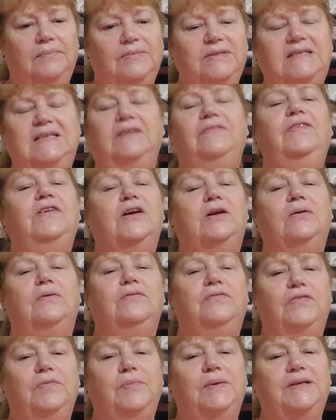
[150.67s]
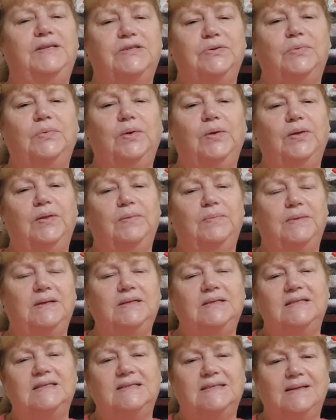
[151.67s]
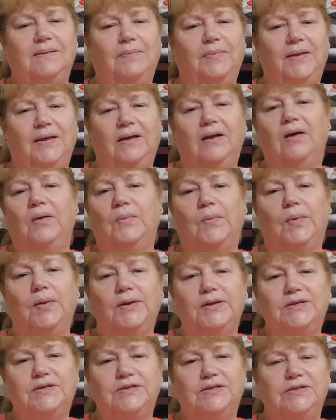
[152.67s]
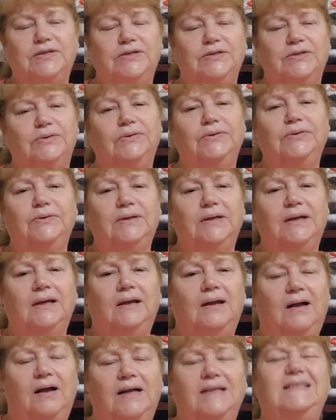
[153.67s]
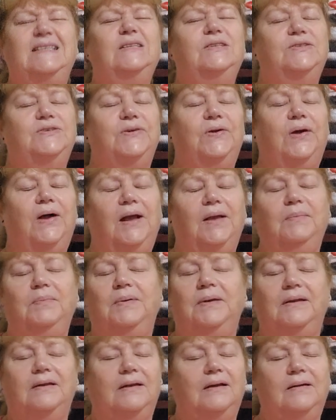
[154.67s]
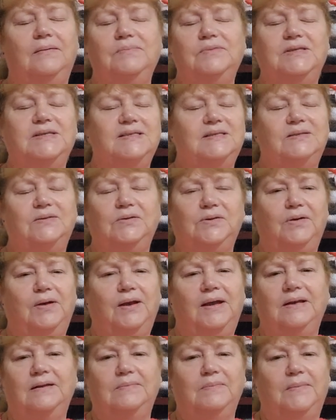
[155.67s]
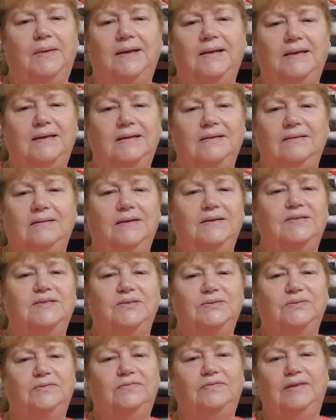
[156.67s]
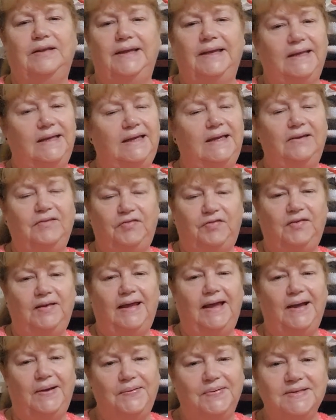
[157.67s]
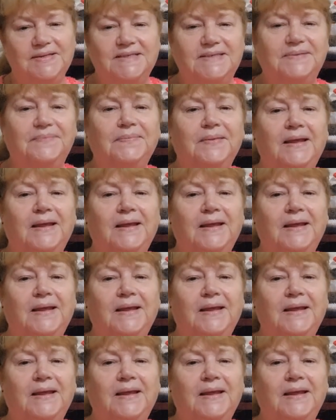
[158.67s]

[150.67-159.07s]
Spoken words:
Difficult for me to work them into something I wanted to do. I did try, but I'm just not great at making those sort of linking flowers.